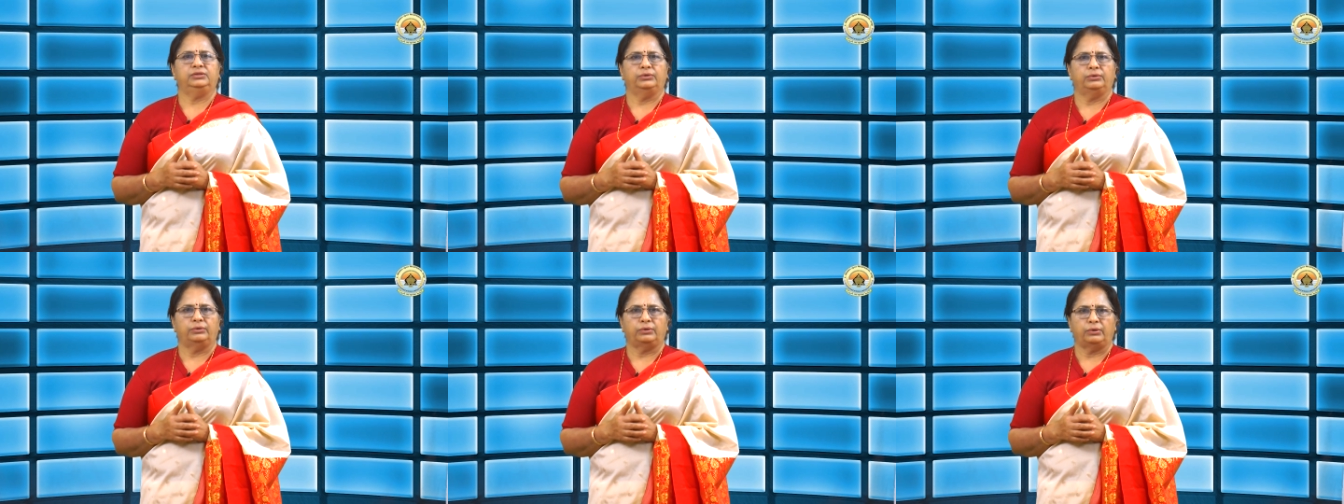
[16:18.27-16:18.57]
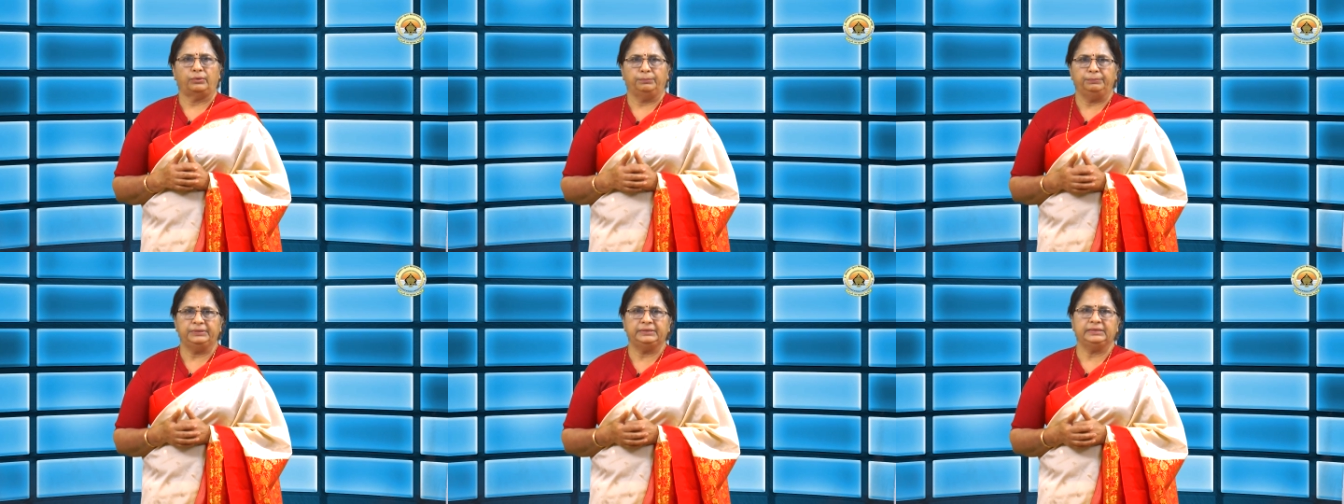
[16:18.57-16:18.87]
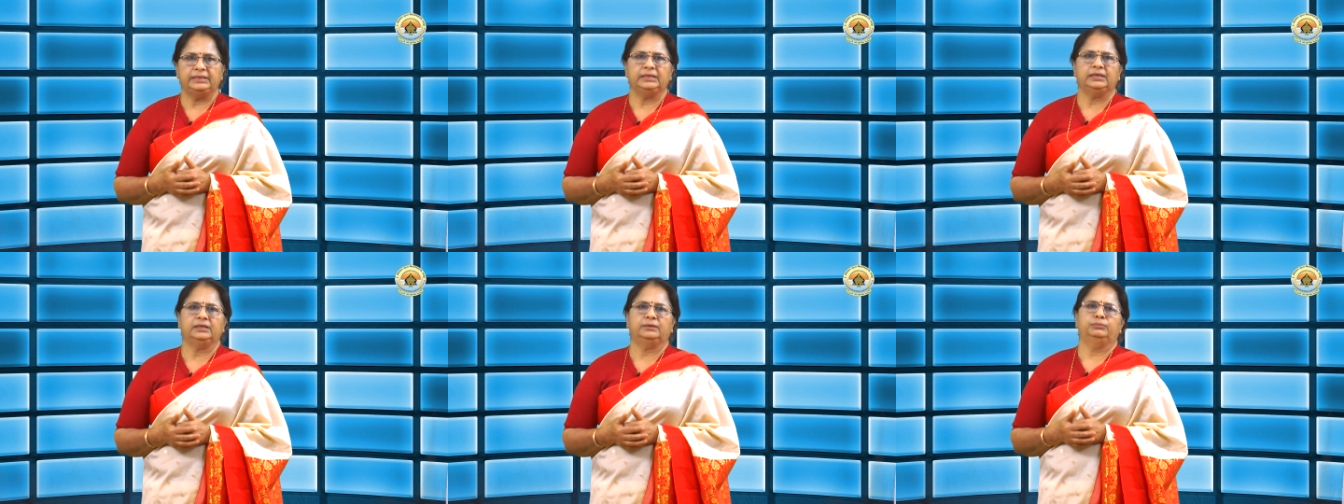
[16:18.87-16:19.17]

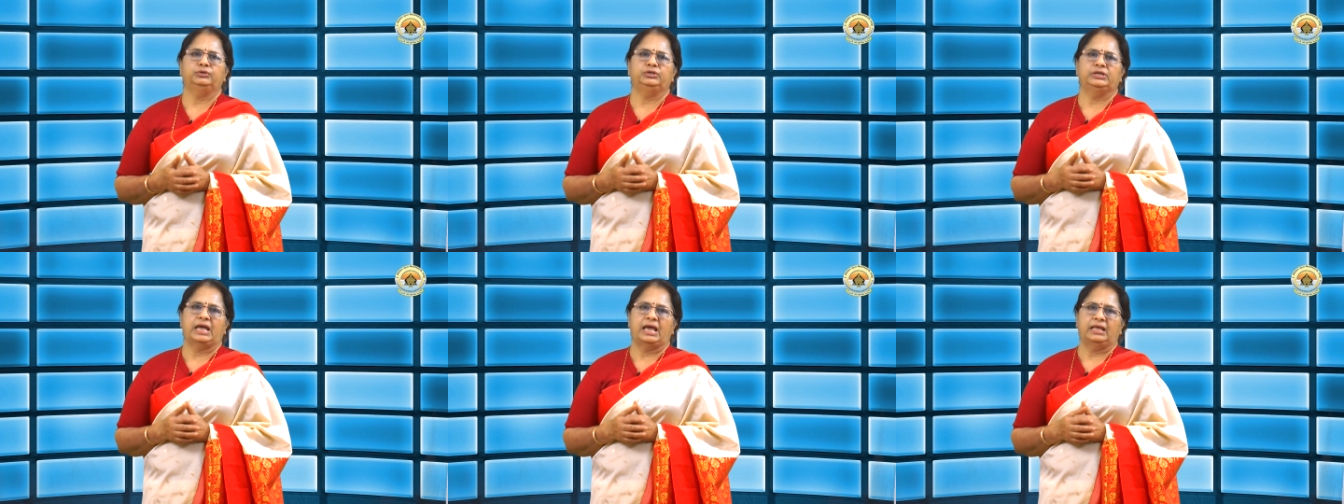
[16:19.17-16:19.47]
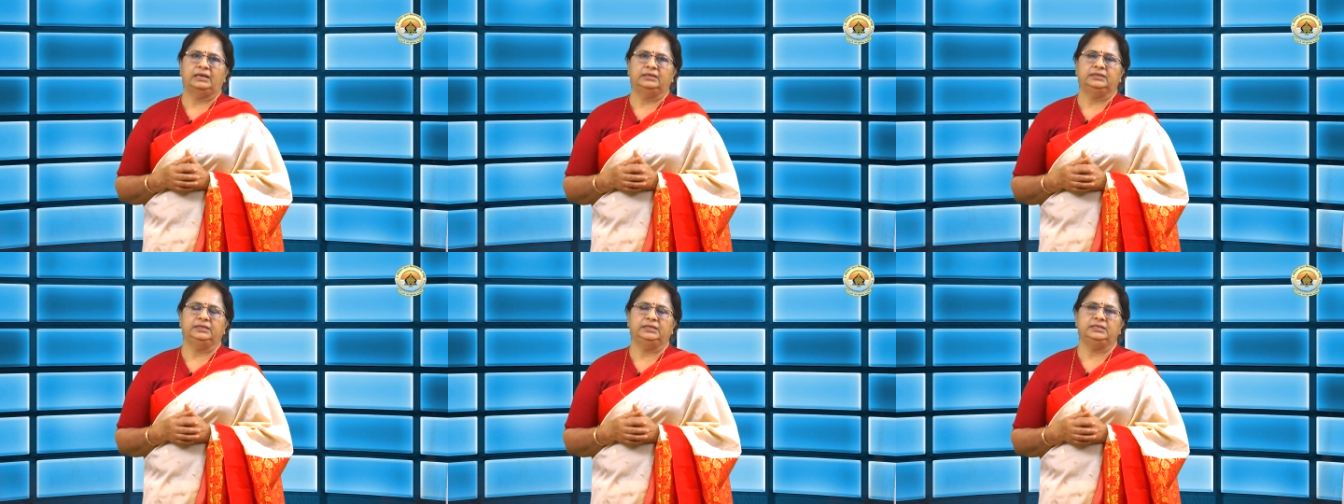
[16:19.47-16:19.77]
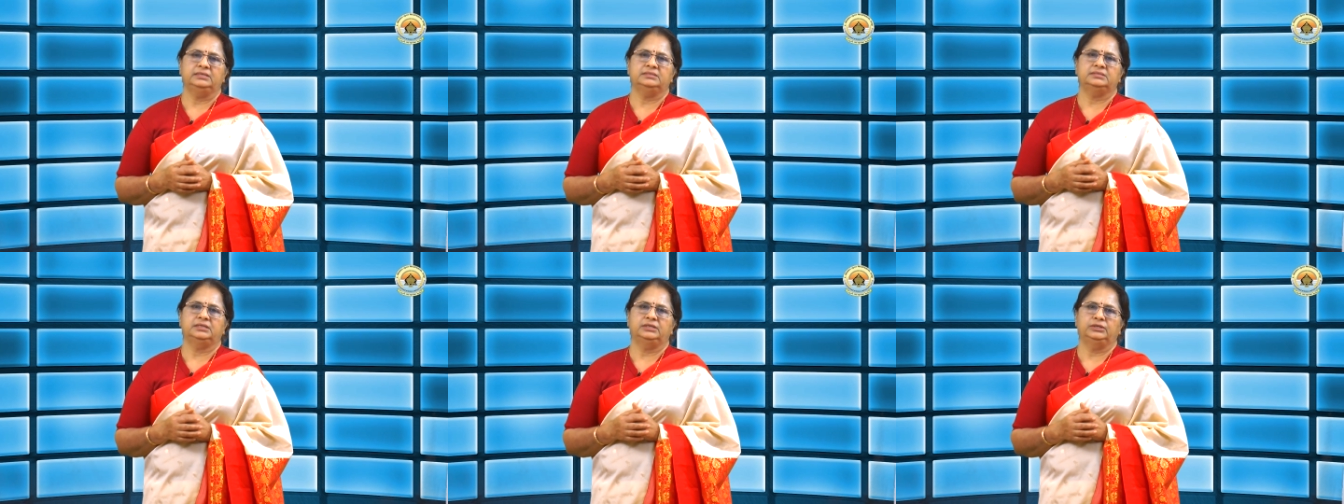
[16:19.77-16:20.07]
therapeutic
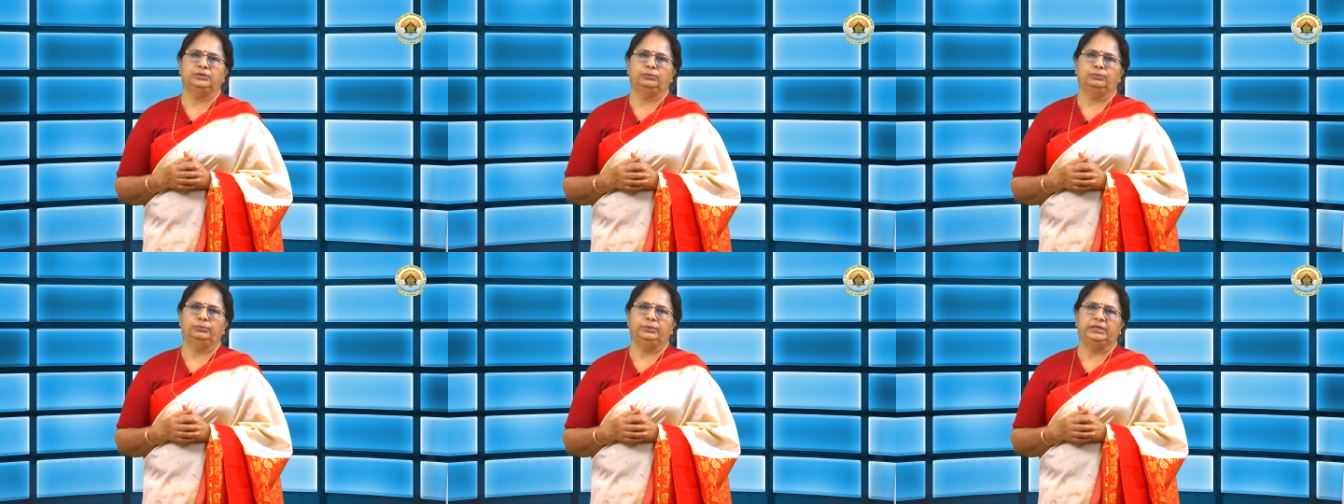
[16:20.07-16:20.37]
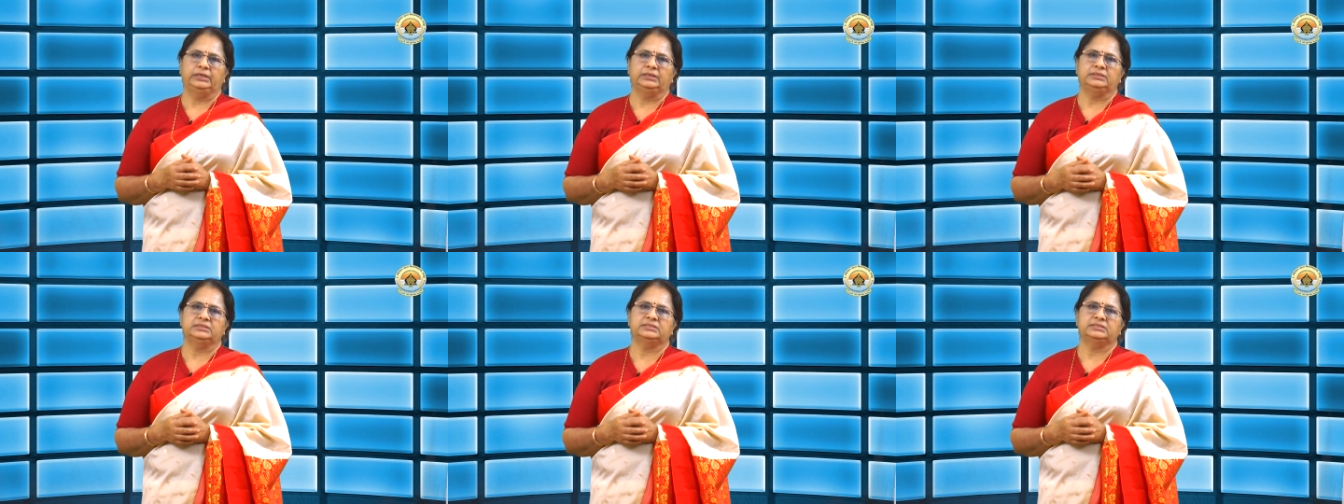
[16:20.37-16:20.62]
modalities including